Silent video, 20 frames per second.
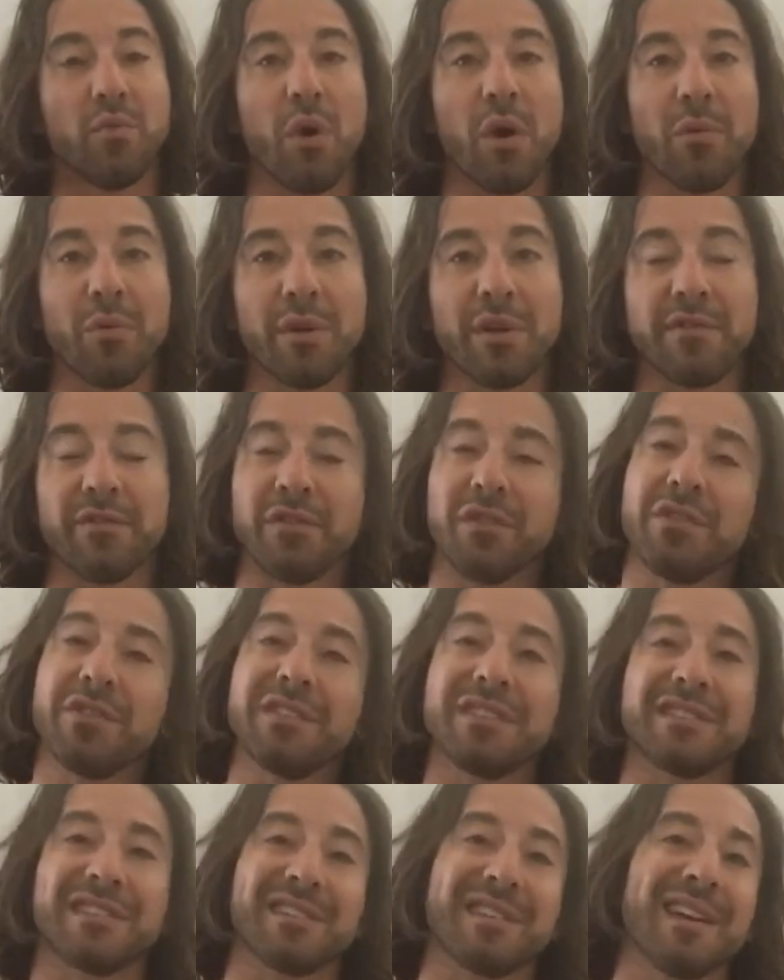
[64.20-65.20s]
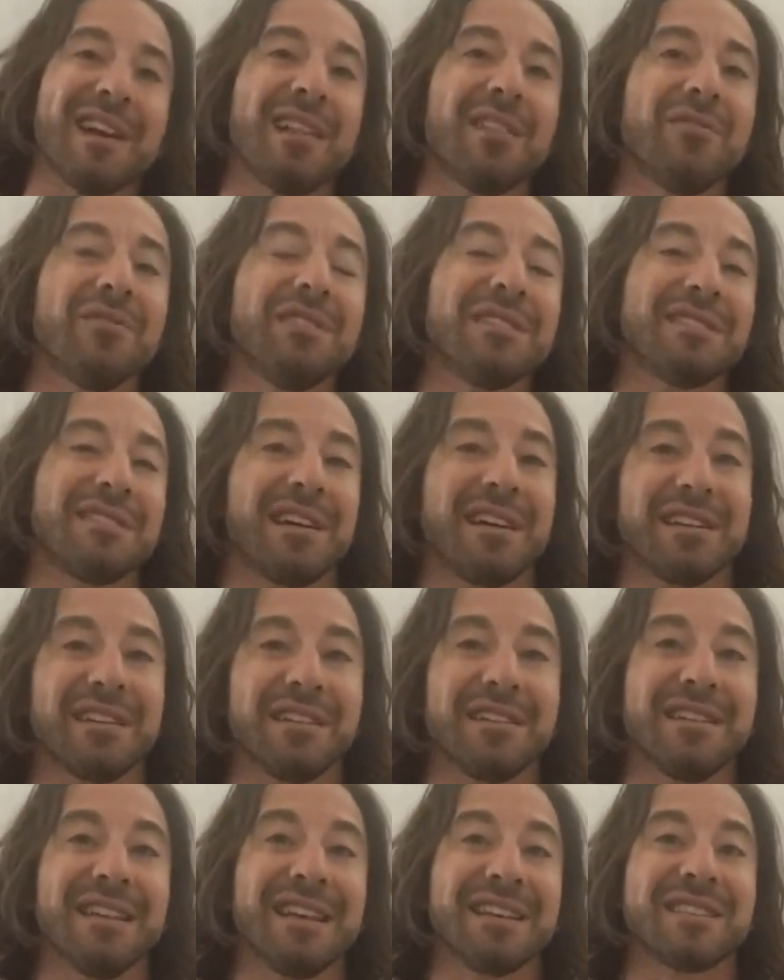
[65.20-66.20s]
what we've learned is a calorie is
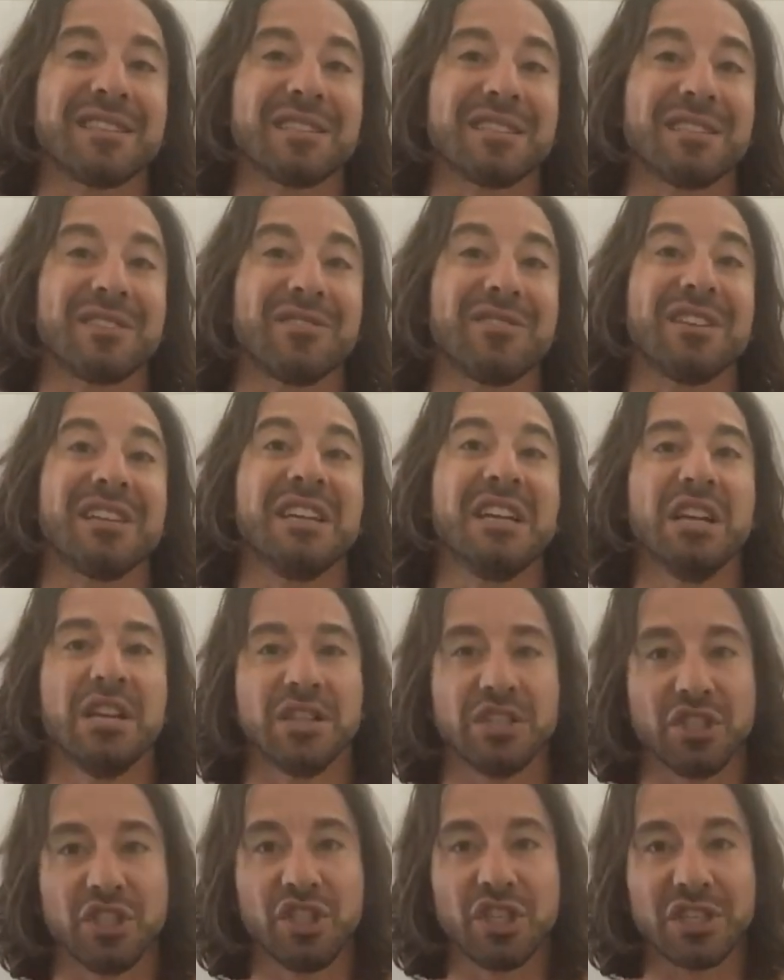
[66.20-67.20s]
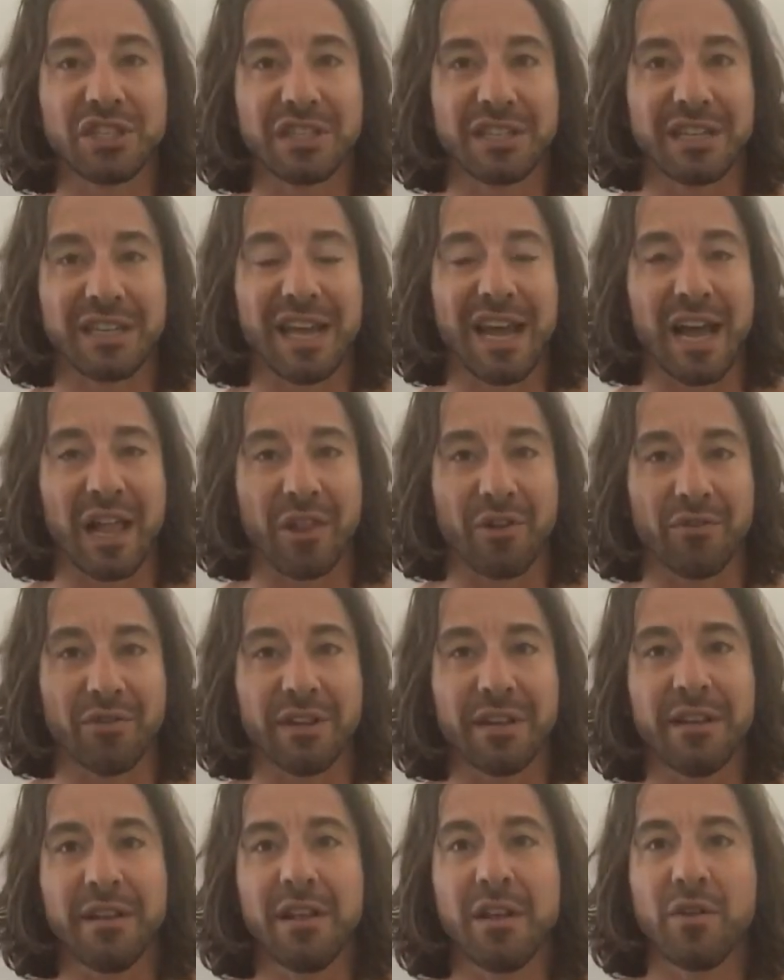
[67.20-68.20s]
not necessarily just a
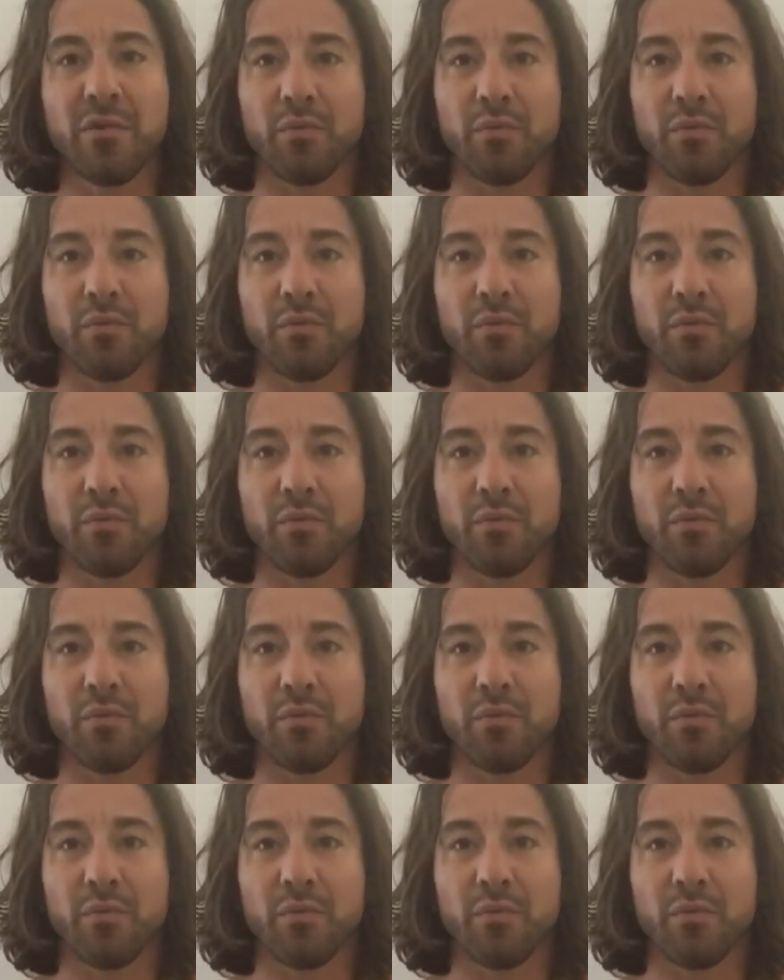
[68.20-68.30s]
calorie.